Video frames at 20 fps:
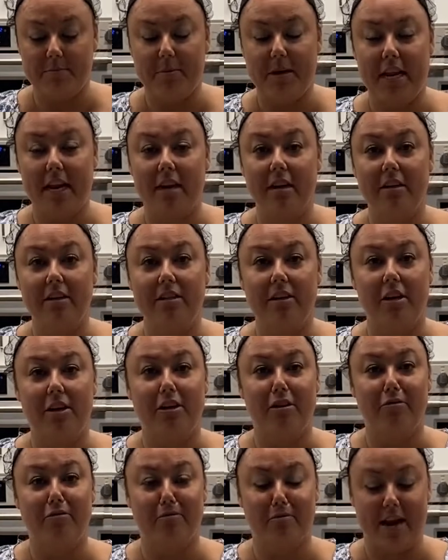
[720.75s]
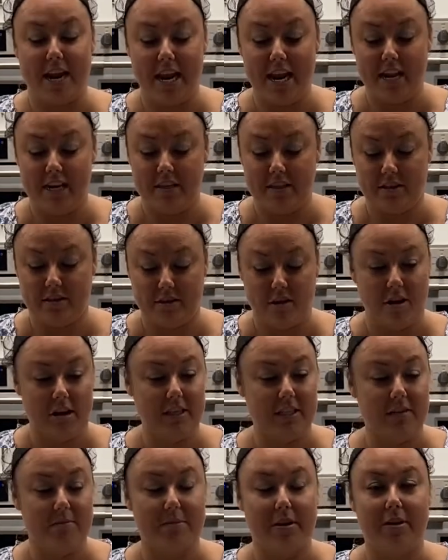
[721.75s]
Bananas are great. They're
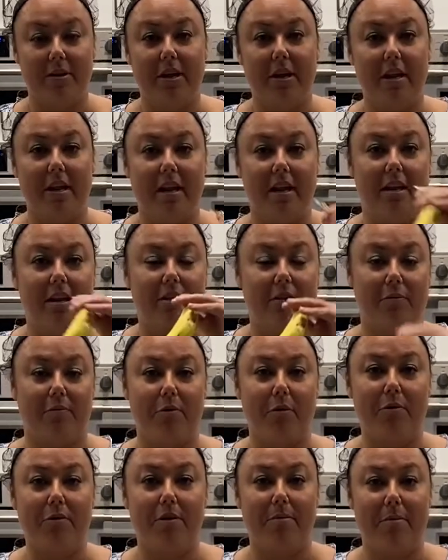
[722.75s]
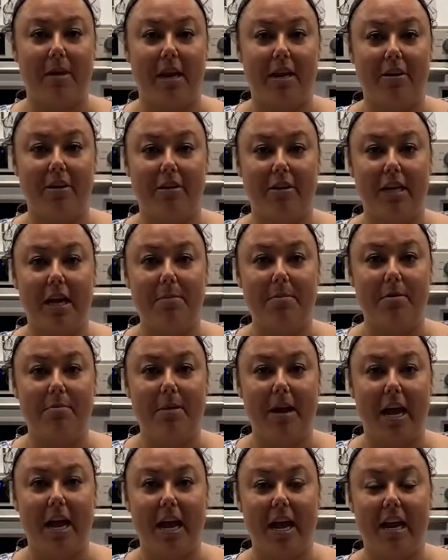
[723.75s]
awesome. You can throw them in your diaper
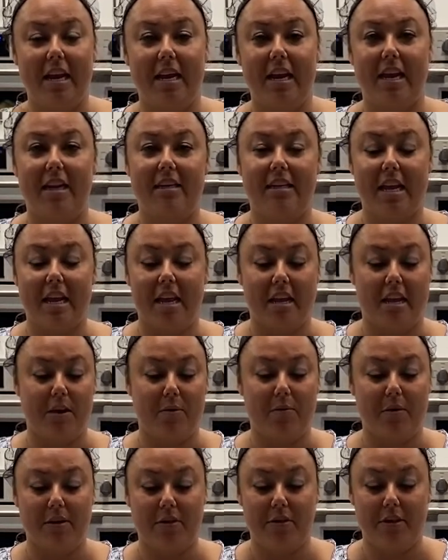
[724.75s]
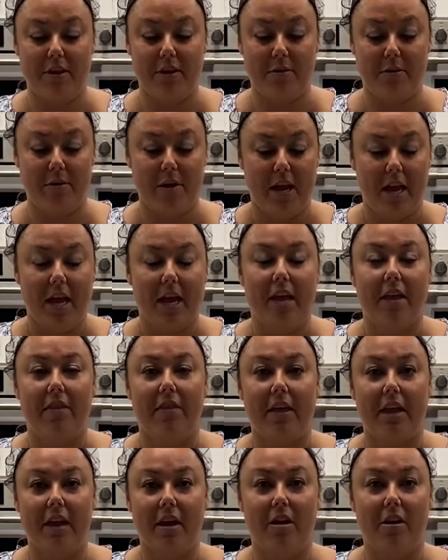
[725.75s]
bag and take it with you.
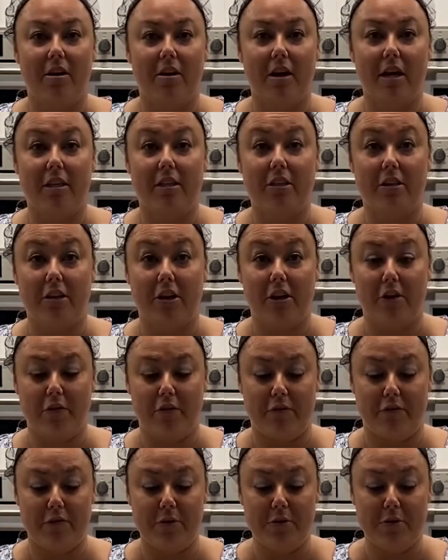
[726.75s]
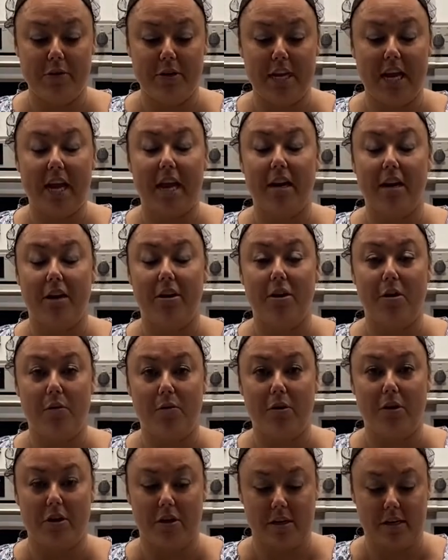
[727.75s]
They are a to-go food and a
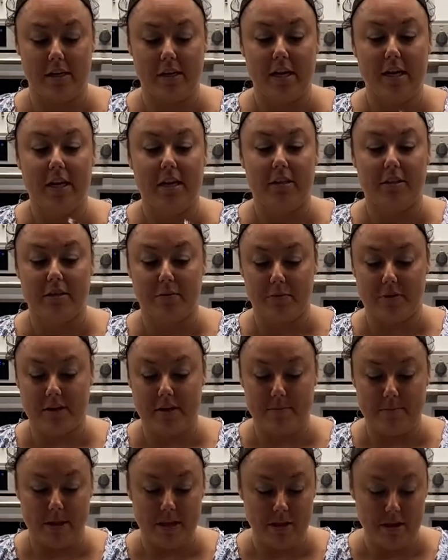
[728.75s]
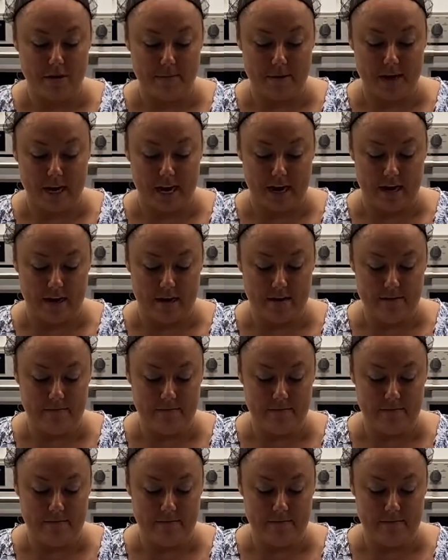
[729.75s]
no-cook. So we're gonna peel our banana.